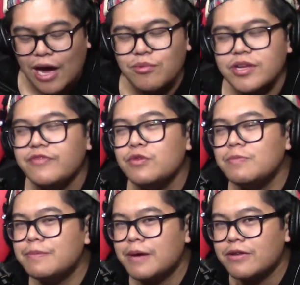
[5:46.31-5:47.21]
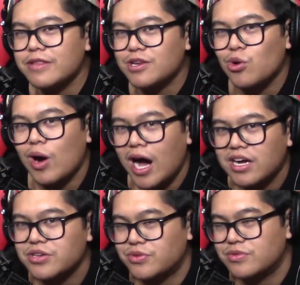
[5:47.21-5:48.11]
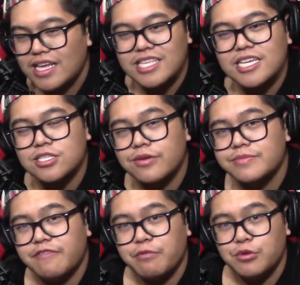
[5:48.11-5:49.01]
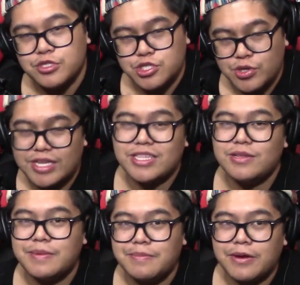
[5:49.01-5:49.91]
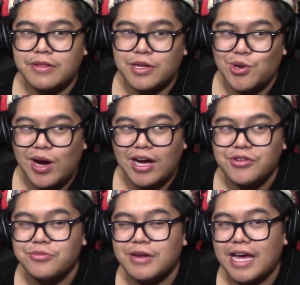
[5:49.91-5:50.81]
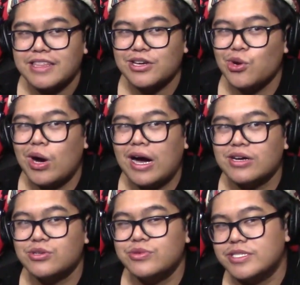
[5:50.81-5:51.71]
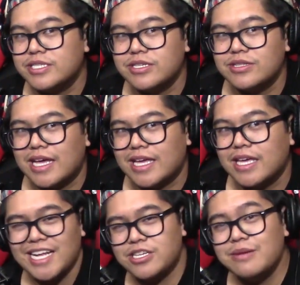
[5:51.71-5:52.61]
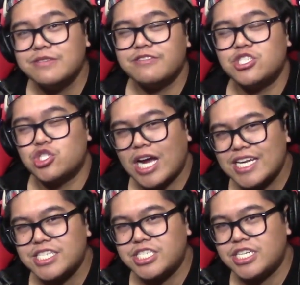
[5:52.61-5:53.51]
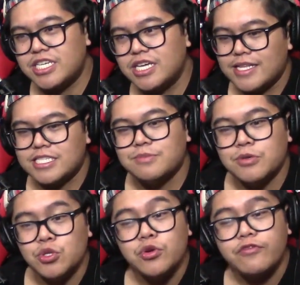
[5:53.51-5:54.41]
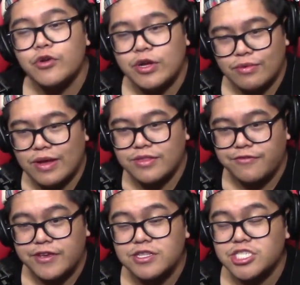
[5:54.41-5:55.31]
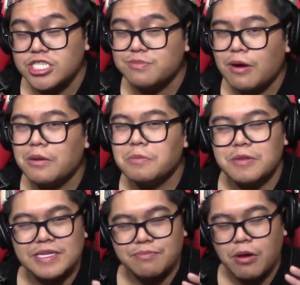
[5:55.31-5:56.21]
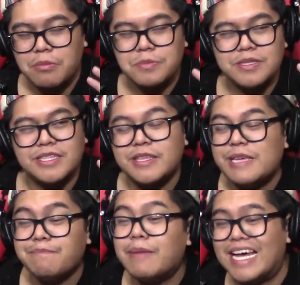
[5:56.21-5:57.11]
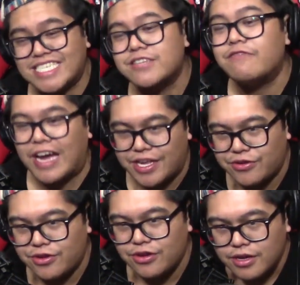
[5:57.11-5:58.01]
I wonder if he would be better than Kohaku. I think in terms of brute strength, he'd be better than Kohaku. But I think Kohaku is still like, in terms of strategy and just maneuvering around the field, she's probably the best fighter.